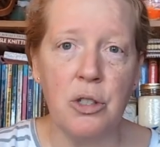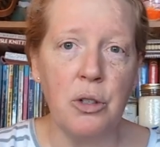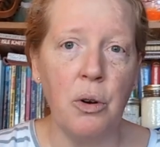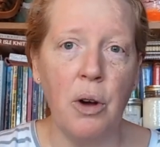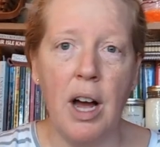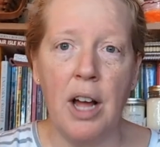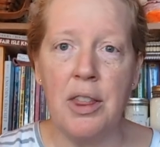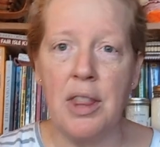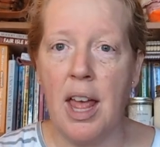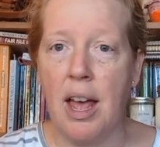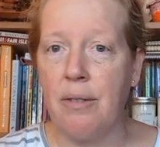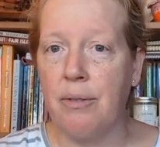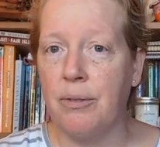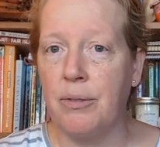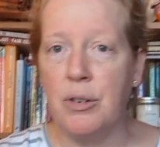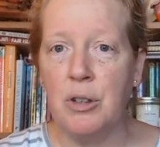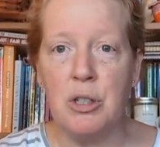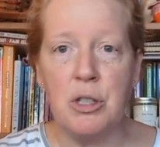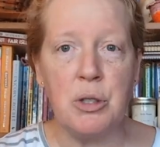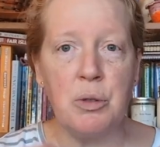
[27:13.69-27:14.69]
So on that
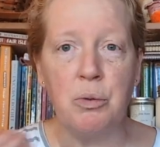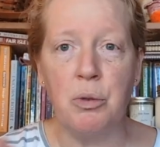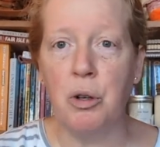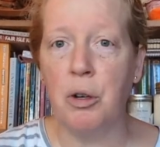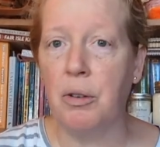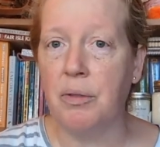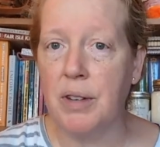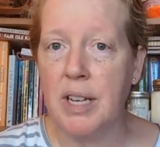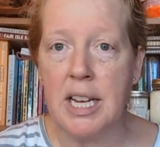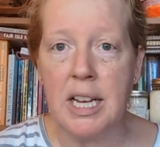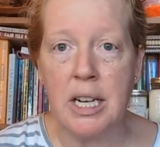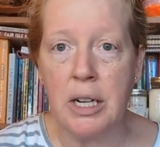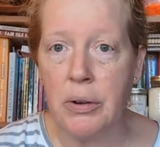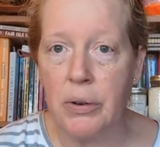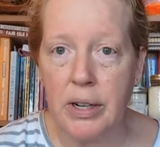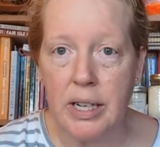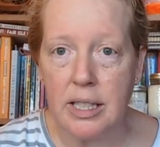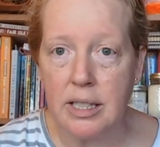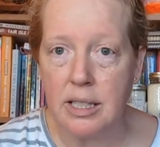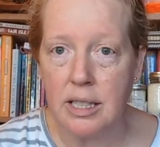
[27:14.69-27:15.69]
first row of
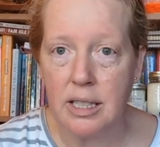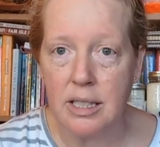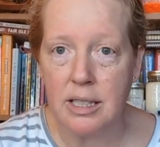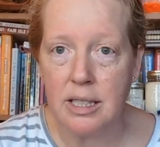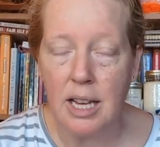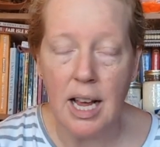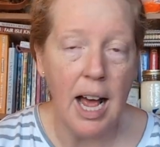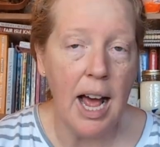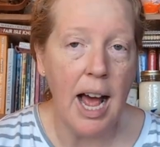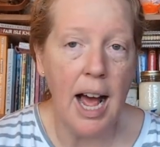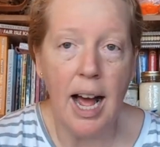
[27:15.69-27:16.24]
increases,